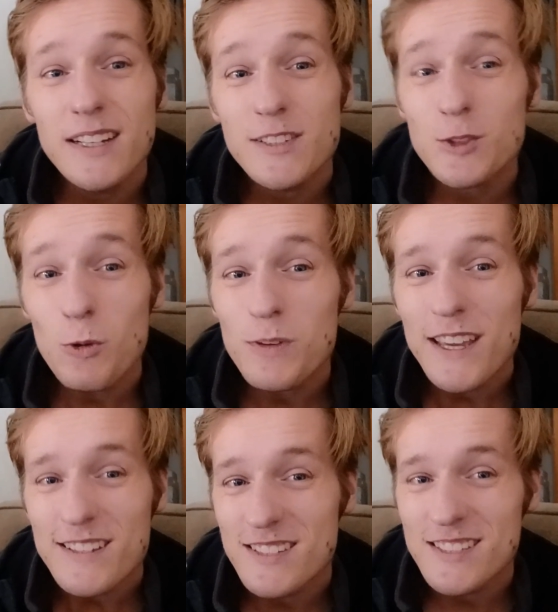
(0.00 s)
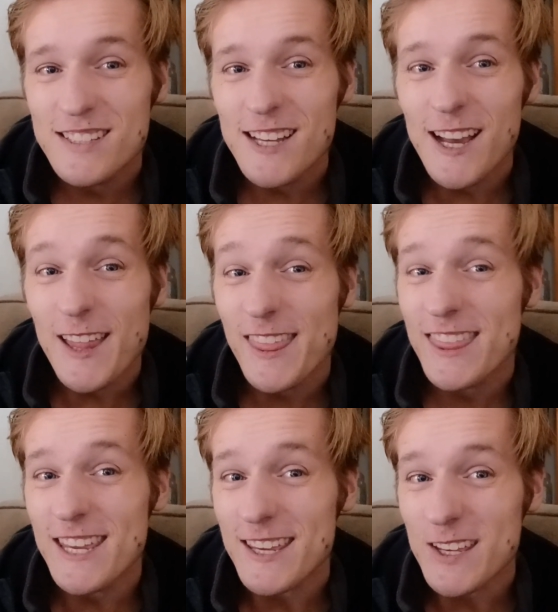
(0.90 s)
So yes, I
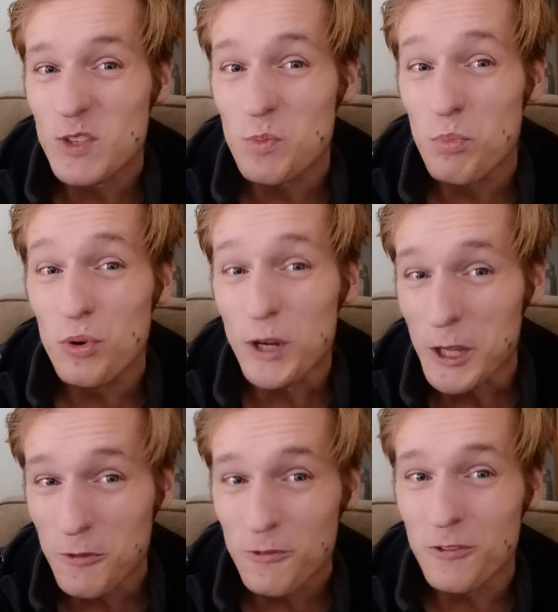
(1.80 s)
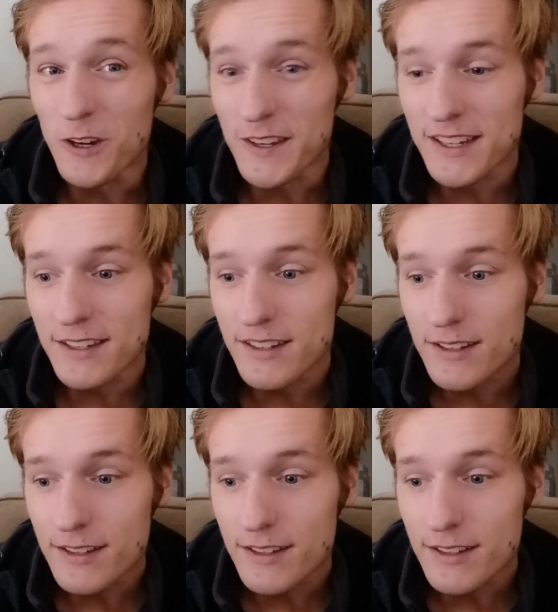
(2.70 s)
think it's pretty funny